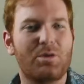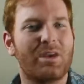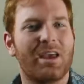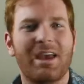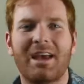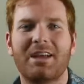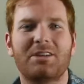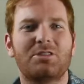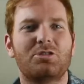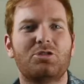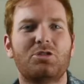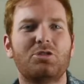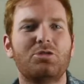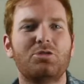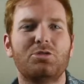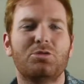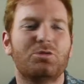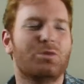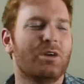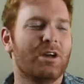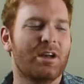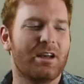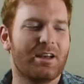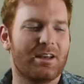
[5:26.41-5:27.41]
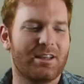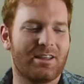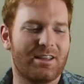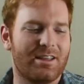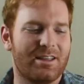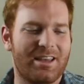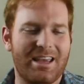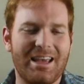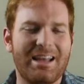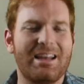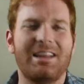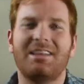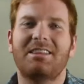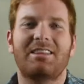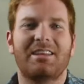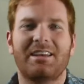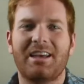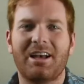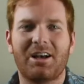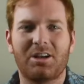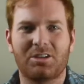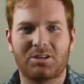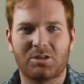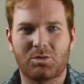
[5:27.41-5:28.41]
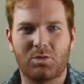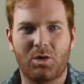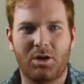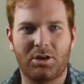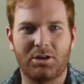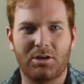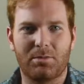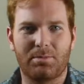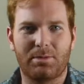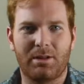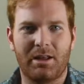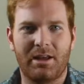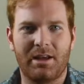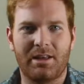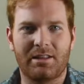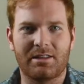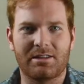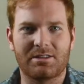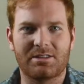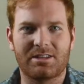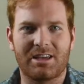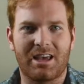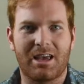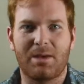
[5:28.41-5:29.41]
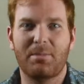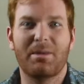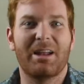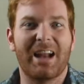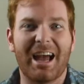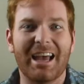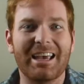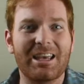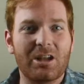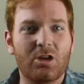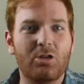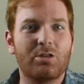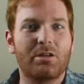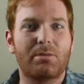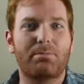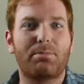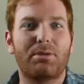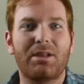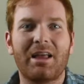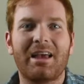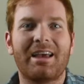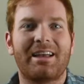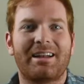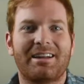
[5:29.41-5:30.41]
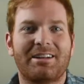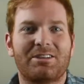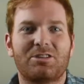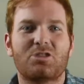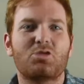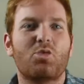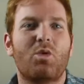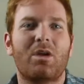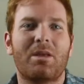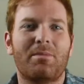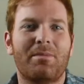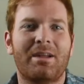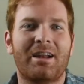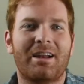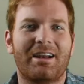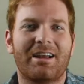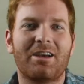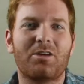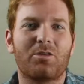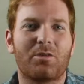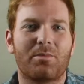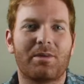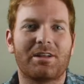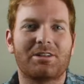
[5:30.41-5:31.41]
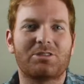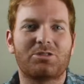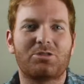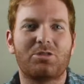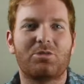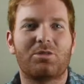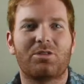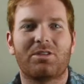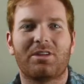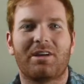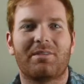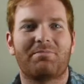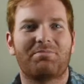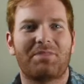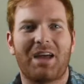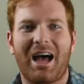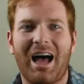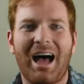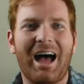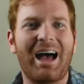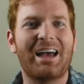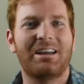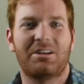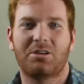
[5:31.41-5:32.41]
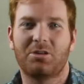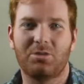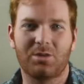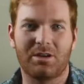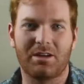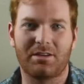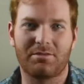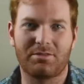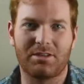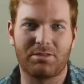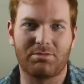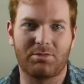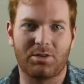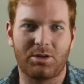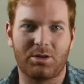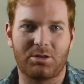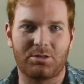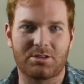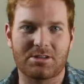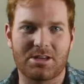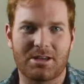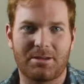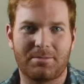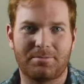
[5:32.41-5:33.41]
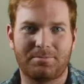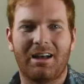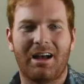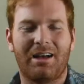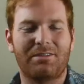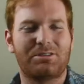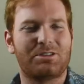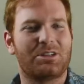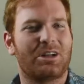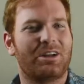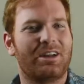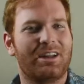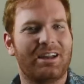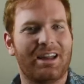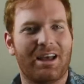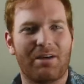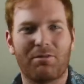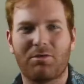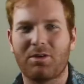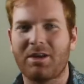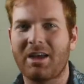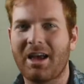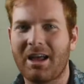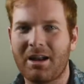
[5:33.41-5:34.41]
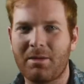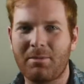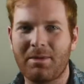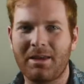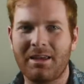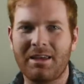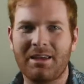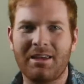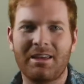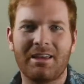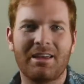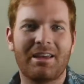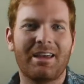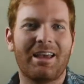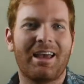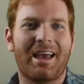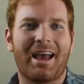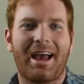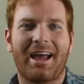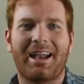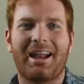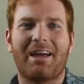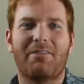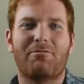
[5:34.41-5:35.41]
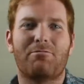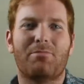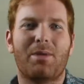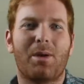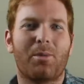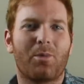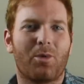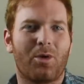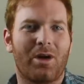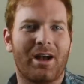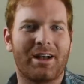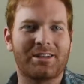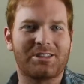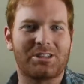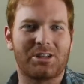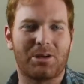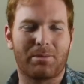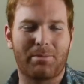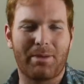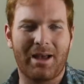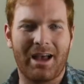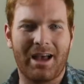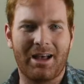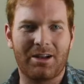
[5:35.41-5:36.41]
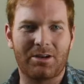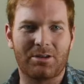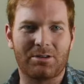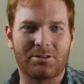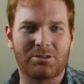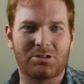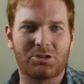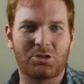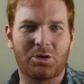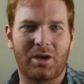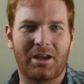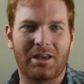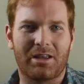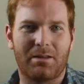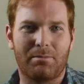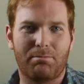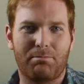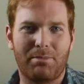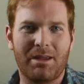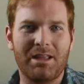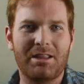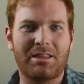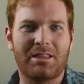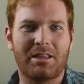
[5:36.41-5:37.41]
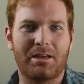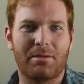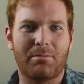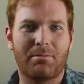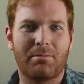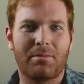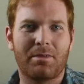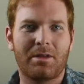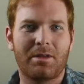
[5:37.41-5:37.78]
can't do anything else while you're playing this game, and I can only play it in 20-minute increments due to the high degree of difficulty. I've studied every enemy, and I've memorized their patterns so I can beat them.